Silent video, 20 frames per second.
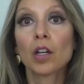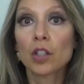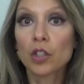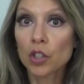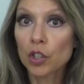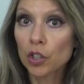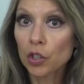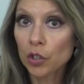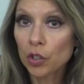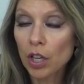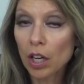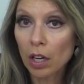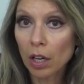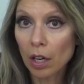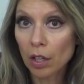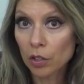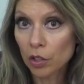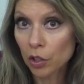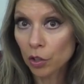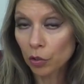st-
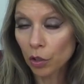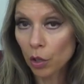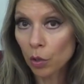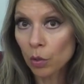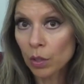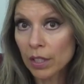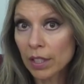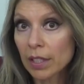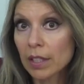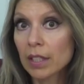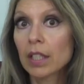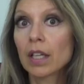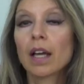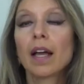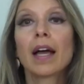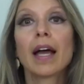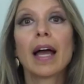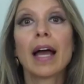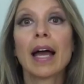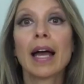uh, strokes,
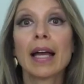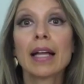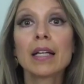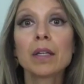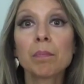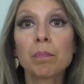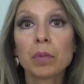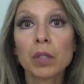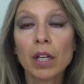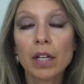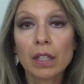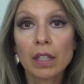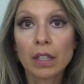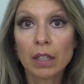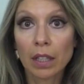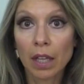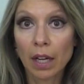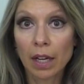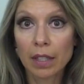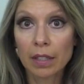and blood
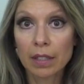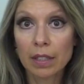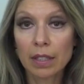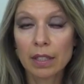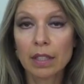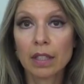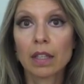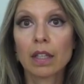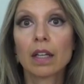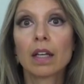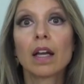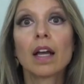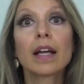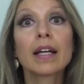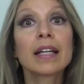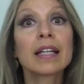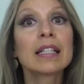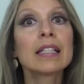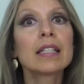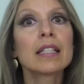clots
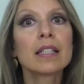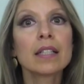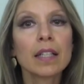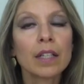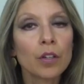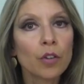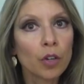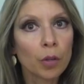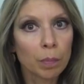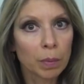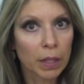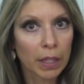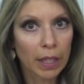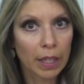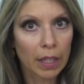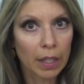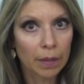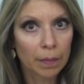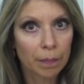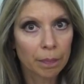
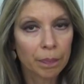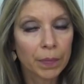considerably.